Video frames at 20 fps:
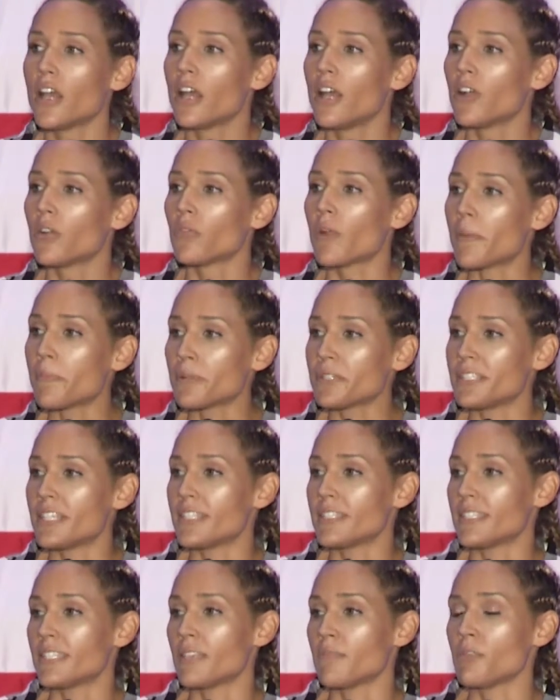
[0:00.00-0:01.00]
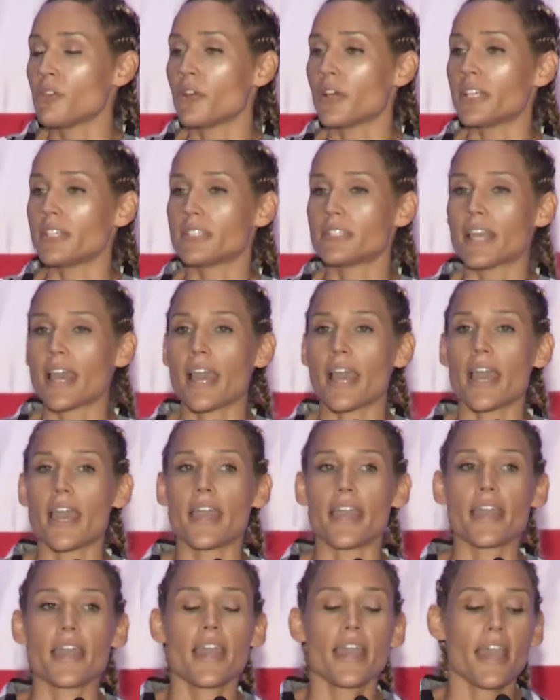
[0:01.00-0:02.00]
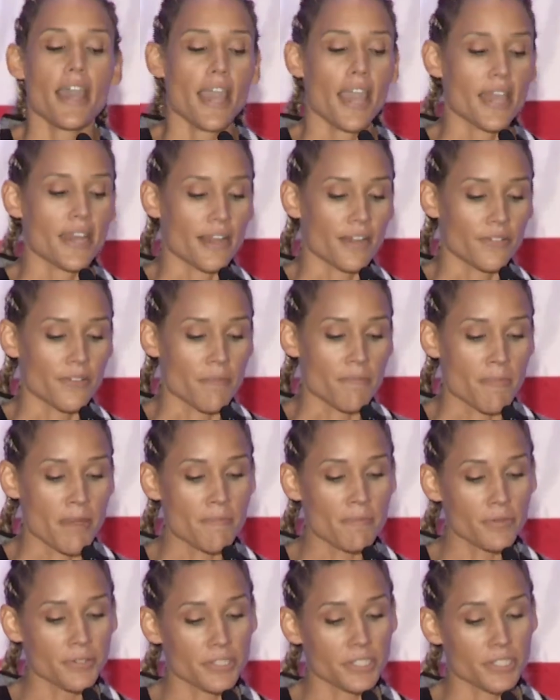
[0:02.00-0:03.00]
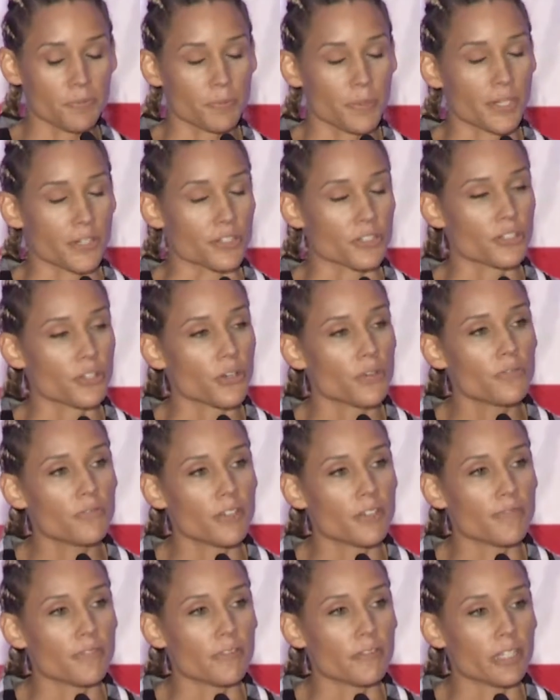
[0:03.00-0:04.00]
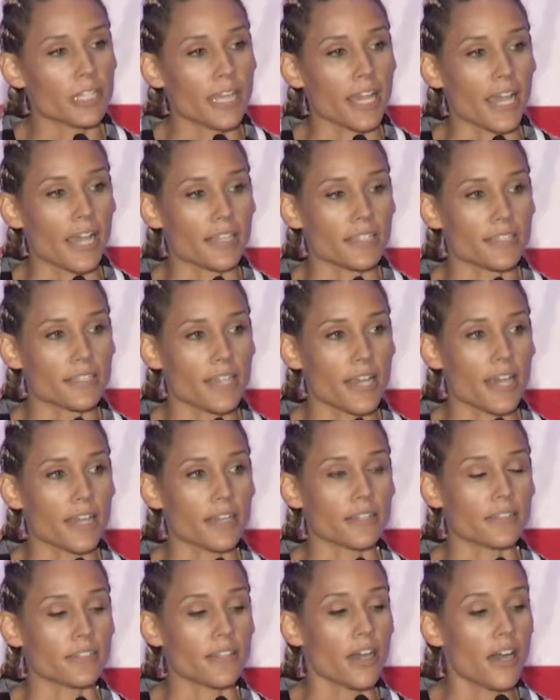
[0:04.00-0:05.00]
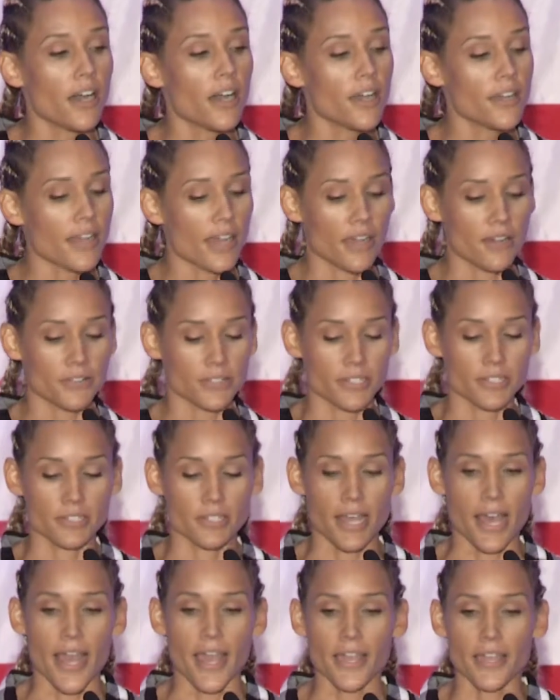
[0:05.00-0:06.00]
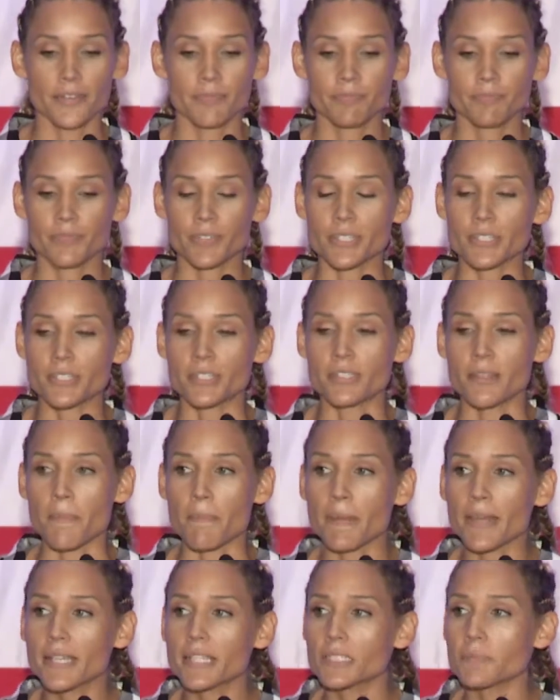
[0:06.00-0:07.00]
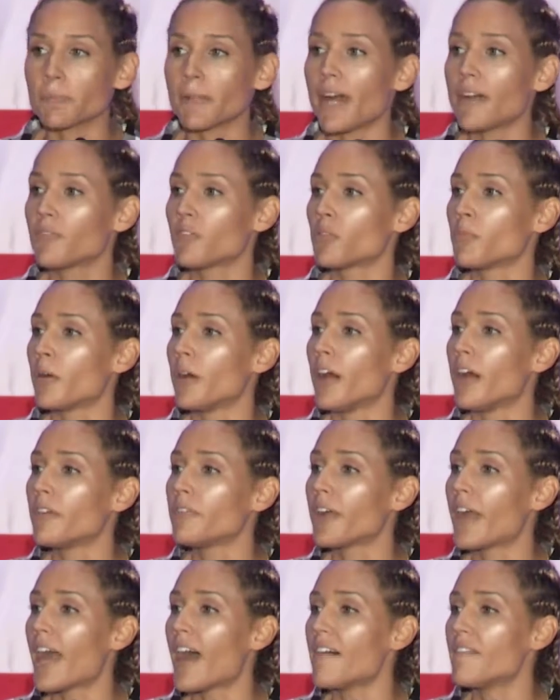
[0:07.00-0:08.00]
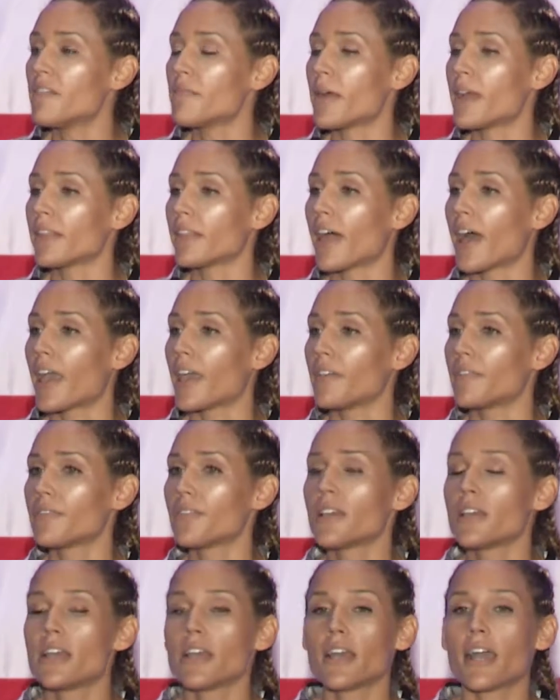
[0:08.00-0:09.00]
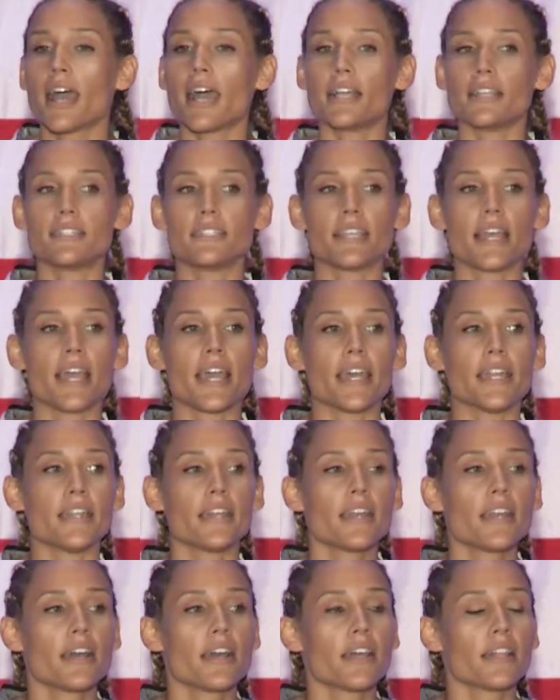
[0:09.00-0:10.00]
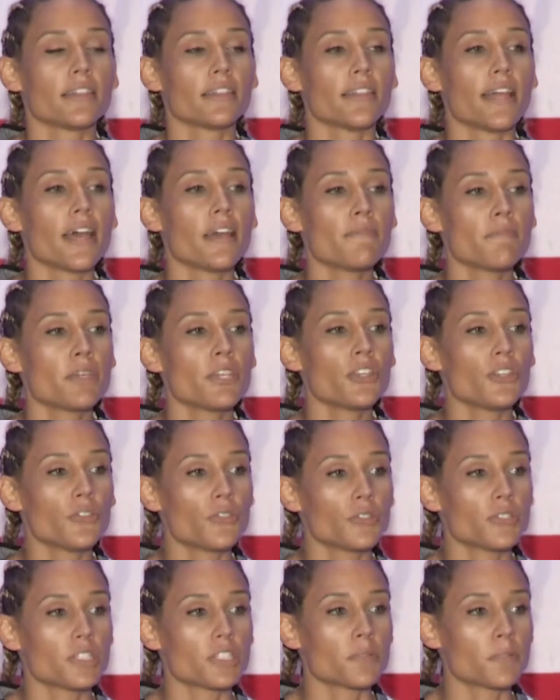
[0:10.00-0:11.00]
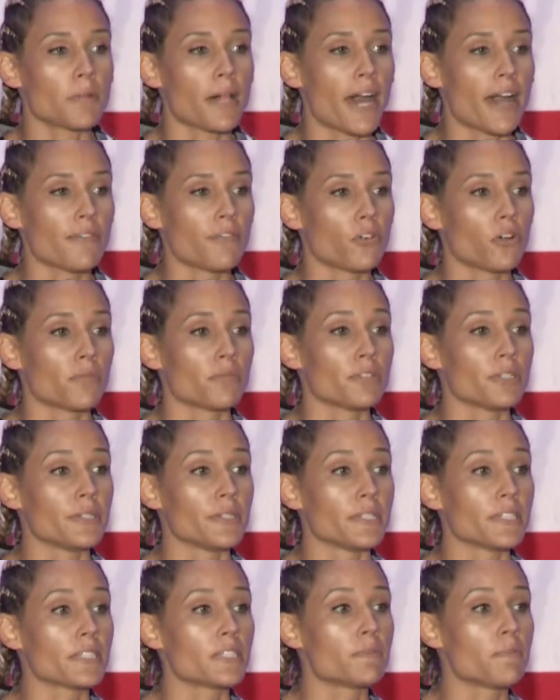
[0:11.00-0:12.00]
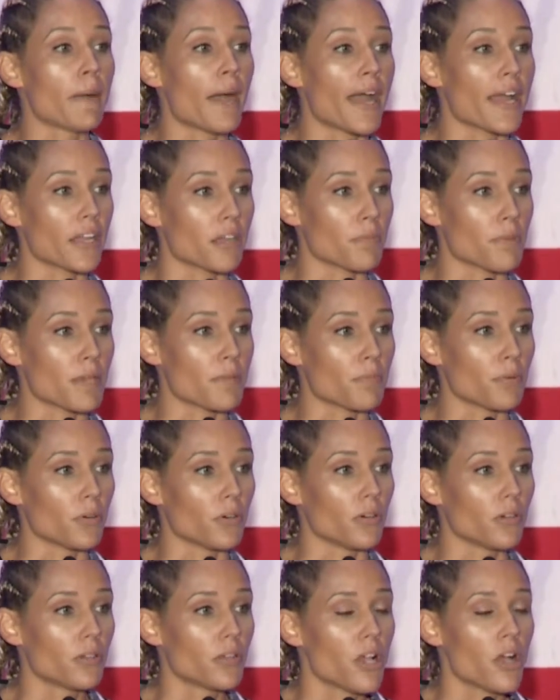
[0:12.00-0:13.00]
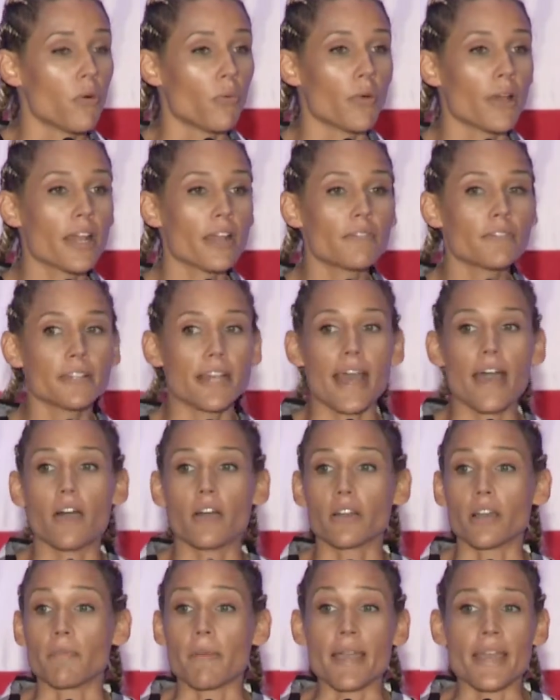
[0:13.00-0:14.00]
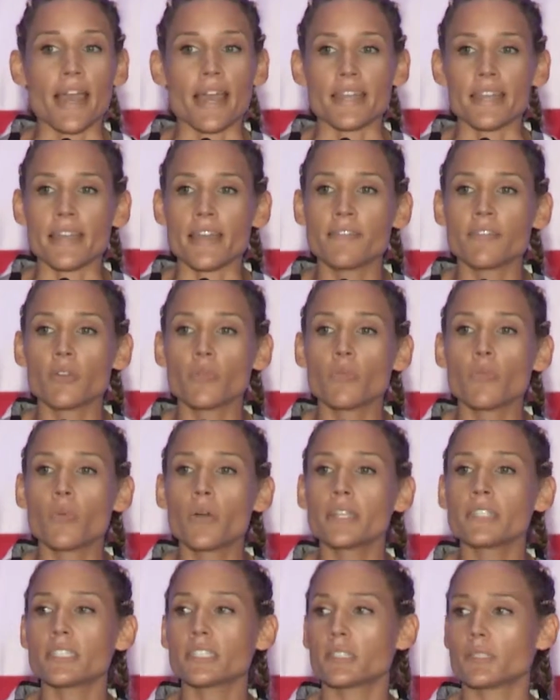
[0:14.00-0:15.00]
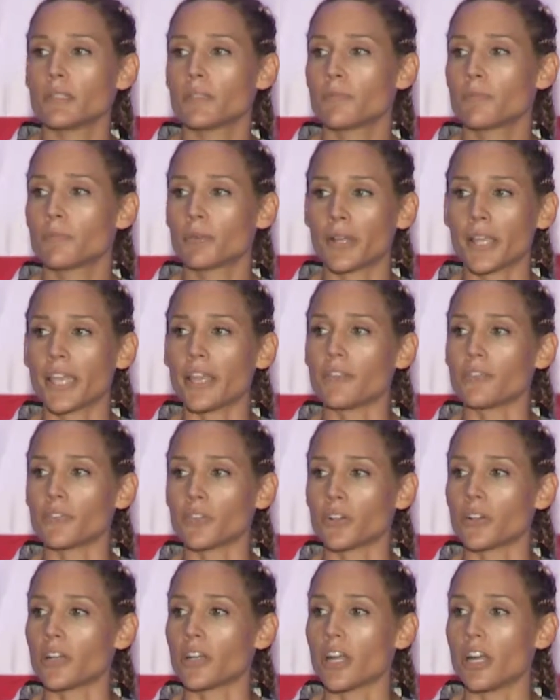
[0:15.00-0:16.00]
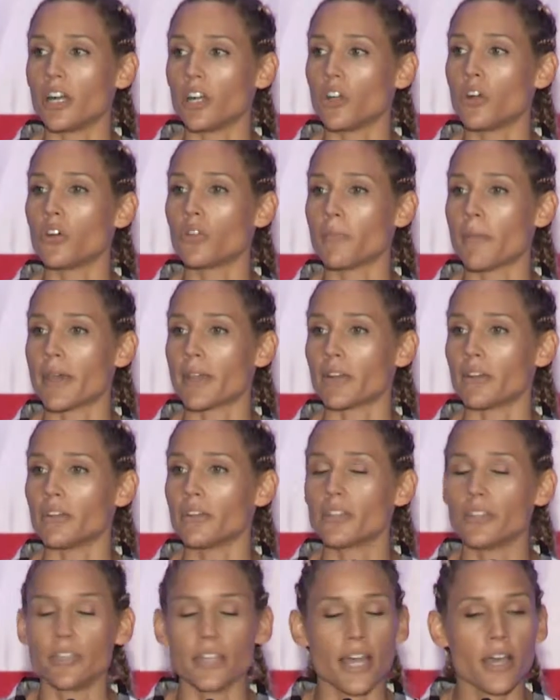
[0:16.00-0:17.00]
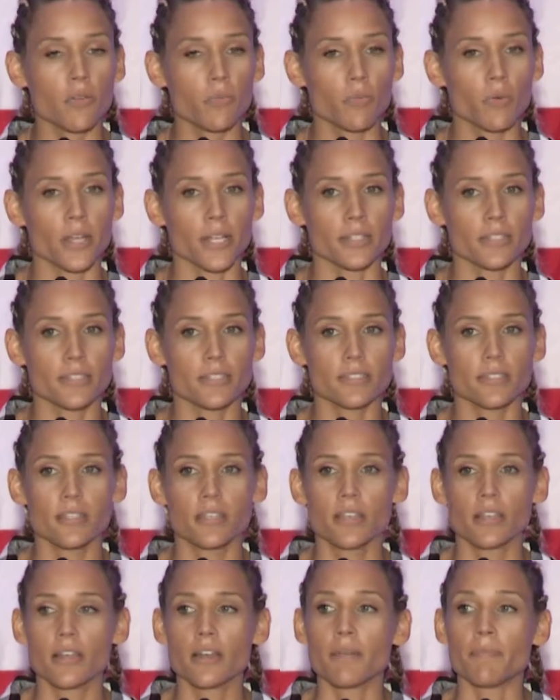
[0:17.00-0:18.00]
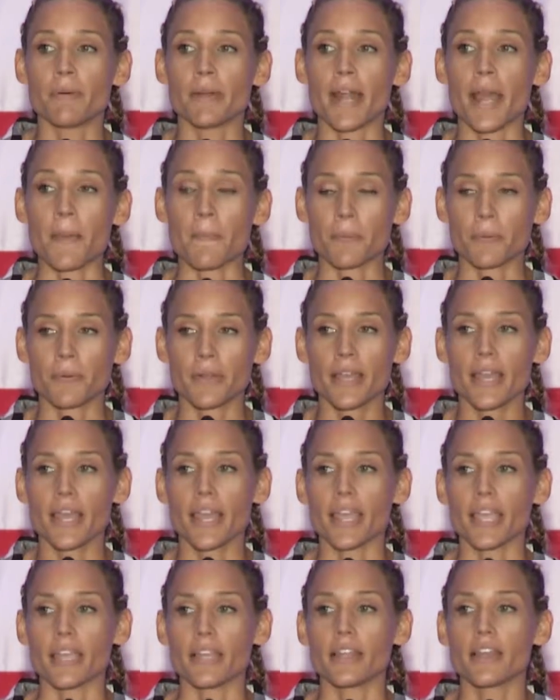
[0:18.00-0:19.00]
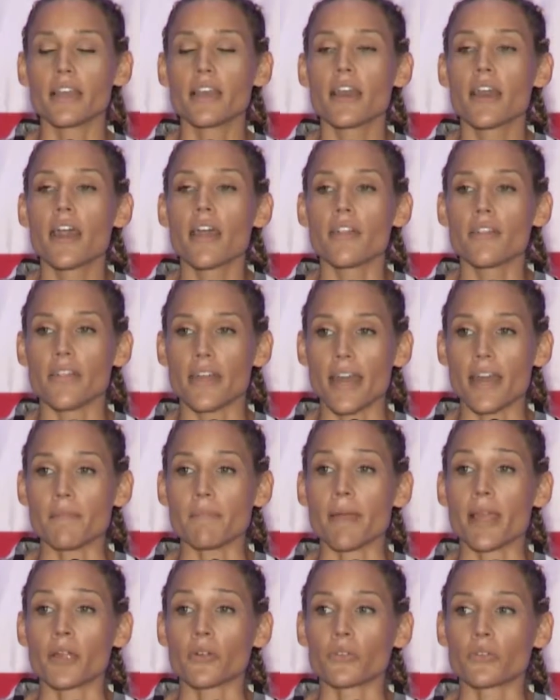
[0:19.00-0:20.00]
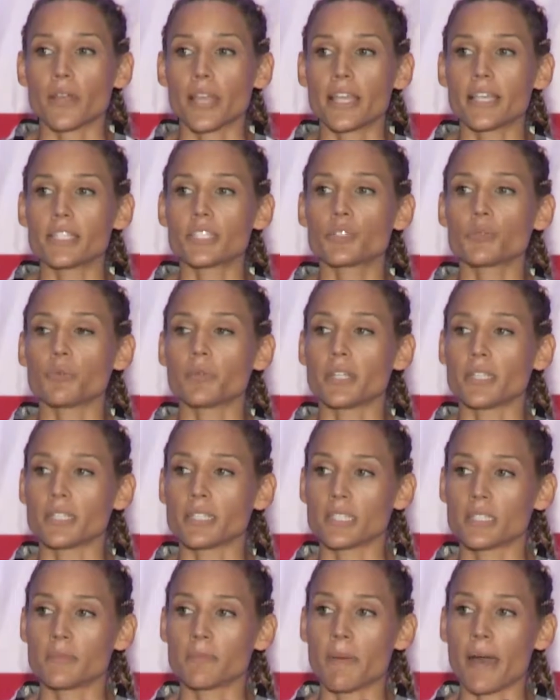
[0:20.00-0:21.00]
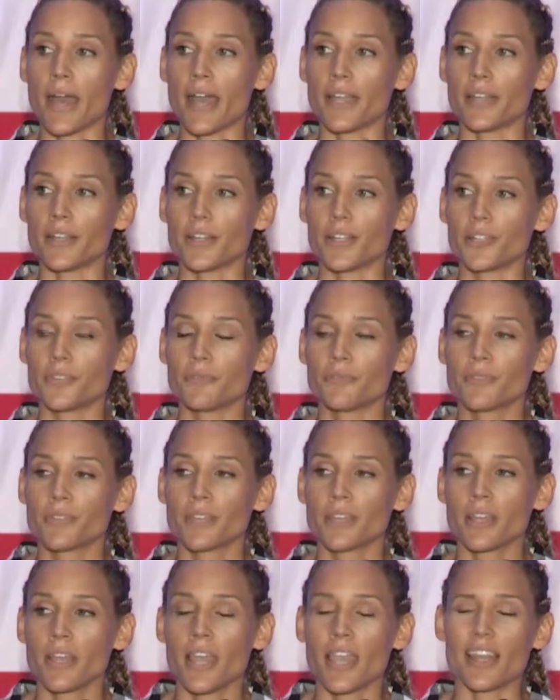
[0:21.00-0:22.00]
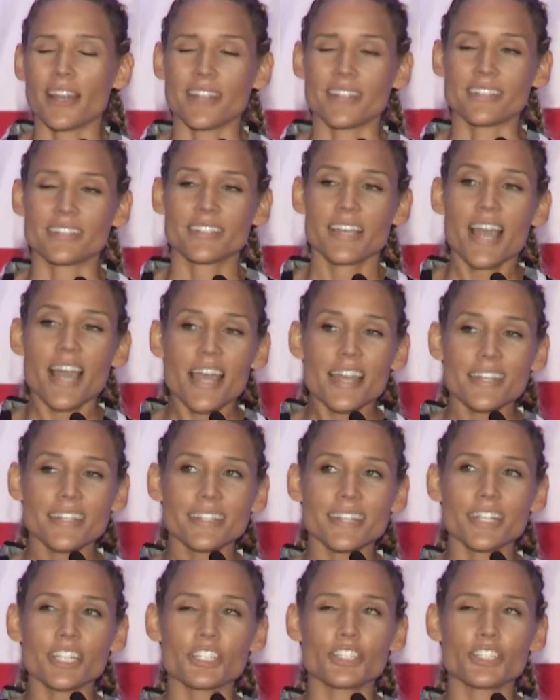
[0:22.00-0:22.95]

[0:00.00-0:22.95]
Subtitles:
represent Team USA. And I remember this prayer so vividly. I said, God, I was just like, this is the biggest platform I'll ever have in my life. I said, let me use this platform to inspire people. Whatever the outcome, I never once prayed for a gold medal, not once, but I prayed that my race would inspire. And it's kind of like,